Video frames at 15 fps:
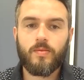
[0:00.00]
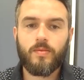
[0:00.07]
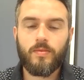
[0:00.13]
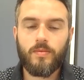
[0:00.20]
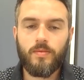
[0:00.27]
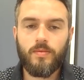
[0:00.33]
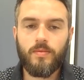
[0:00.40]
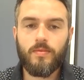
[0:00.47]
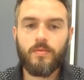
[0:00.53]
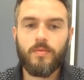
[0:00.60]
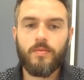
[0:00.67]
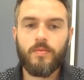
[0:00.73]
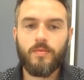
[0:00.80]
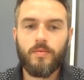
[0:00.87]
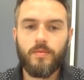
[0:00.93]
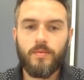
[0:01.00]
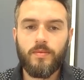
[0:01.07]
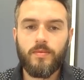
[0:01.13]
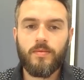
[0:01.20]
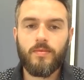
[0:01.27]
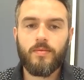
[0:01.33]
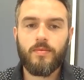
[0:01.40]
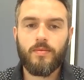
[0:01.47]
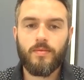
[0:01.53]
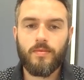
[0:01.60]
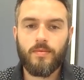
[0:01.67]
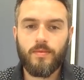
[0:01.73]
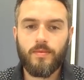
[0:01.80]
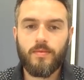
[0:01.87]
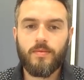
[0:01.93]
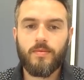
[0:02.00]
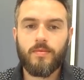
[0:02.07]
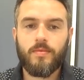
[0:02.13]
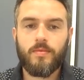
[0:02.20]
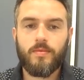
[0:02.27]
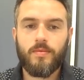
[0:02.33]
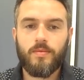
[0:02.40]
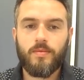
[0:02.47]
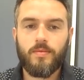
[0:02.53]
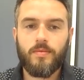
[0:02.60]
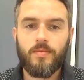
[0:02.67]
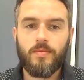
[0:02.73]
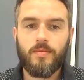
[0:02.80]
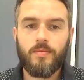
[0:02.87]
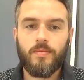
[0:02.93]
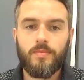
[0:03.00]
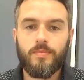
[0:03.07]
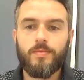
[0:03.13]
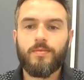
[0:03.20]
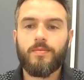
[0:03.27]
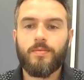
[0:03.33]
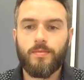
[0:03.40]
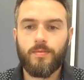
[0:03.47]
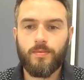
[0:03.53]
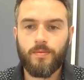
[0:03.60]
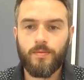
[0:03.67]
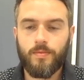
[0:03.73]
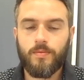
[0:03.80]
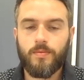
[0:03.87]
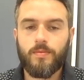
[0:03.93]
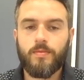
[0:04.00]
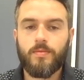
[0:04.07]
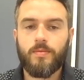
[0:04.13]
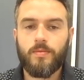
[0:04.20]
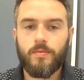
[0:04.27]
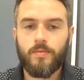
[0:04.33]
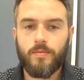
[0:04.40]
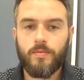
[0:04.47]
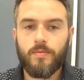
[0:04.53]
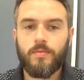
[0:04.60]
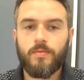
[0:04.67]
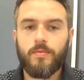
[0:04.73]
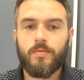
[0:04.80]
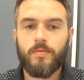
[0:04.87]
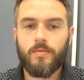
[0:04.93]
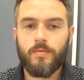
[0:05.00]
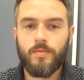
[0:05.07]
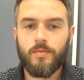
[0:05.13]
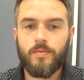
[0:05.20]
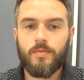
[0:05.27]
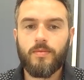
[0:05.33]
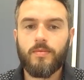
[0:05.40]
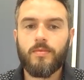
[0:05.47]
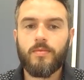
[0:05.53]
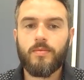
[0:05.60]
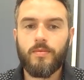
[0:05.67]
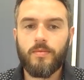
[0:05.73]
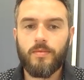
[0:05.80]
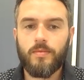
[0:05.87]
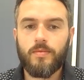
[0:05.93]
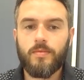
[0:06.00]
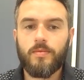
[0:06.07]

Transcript: This person isn't speaking.